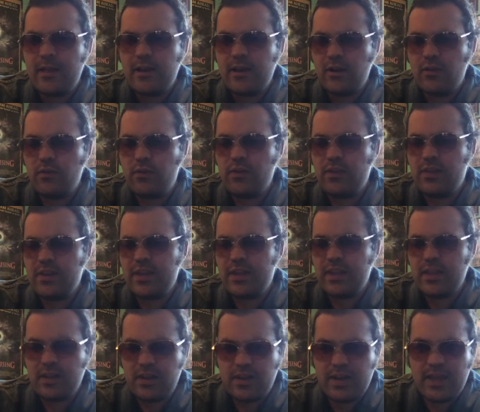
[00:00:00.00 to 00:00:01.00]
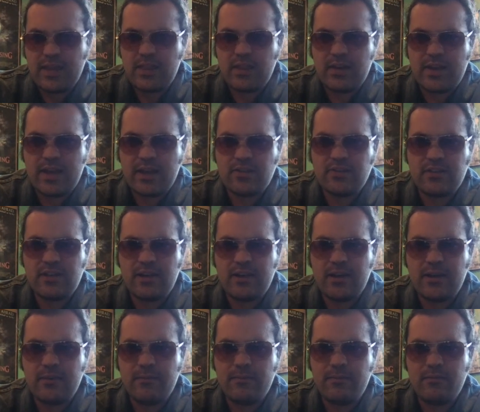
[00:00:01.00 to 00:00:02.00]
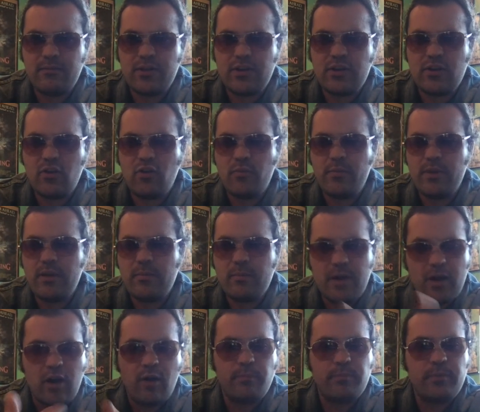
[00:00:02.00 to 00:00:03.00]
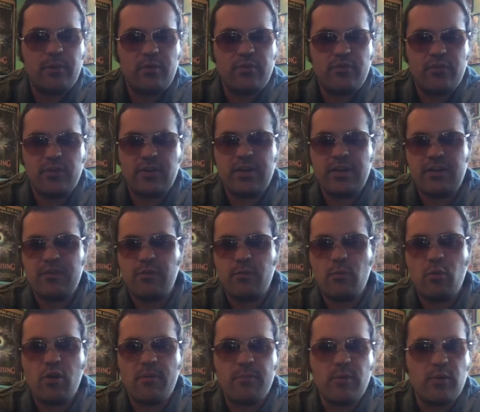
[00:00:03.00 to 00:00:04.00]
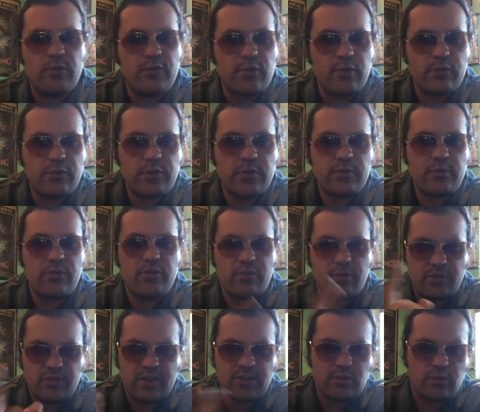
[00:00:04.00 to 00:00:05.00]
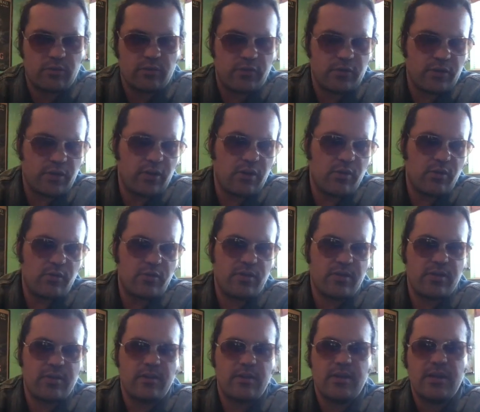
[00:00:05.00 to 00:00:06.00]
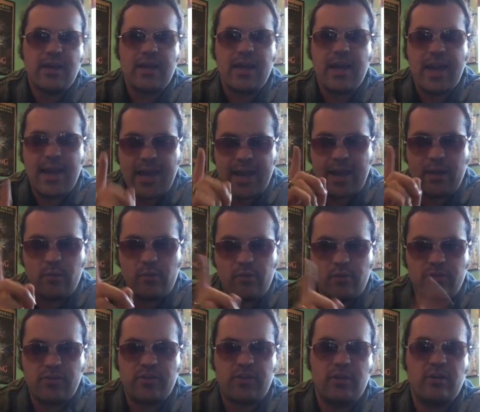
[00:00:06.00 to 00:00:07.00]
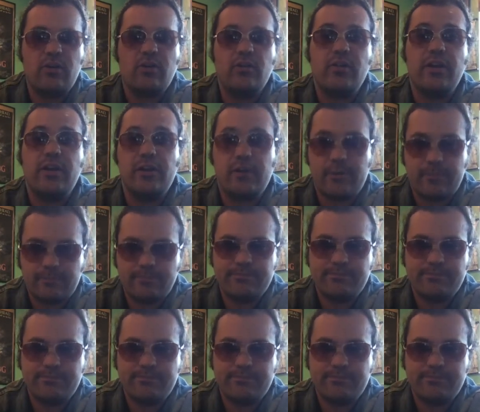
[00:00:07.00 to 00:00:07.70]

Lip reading: the next video will be my upload for more movie reviews, so stay tuned for those, and we'll see y'all later.